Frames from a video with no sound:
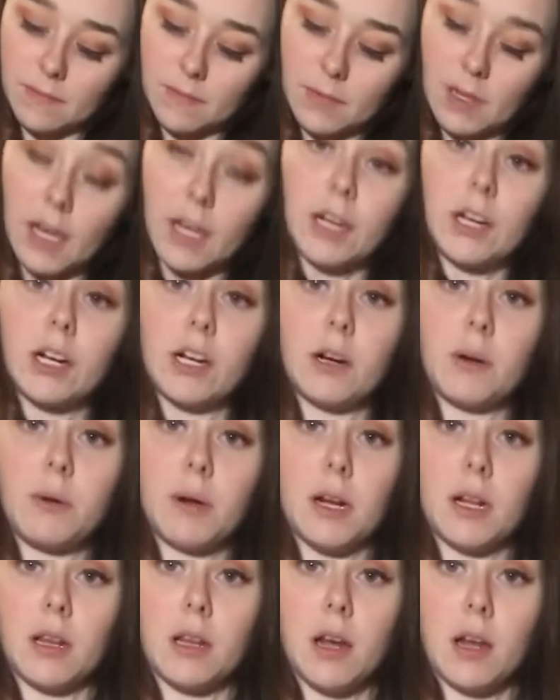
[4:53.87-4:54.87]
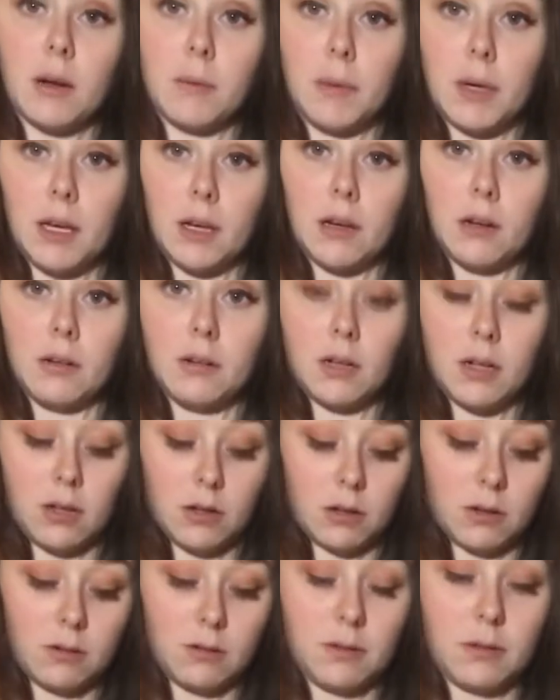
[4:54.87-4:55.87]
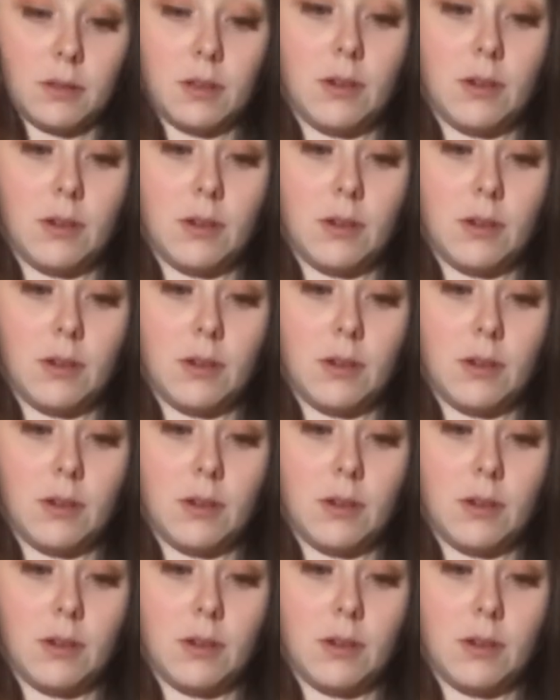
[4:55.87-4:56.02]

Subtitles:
and you're going to want a lot of mayo. Oh,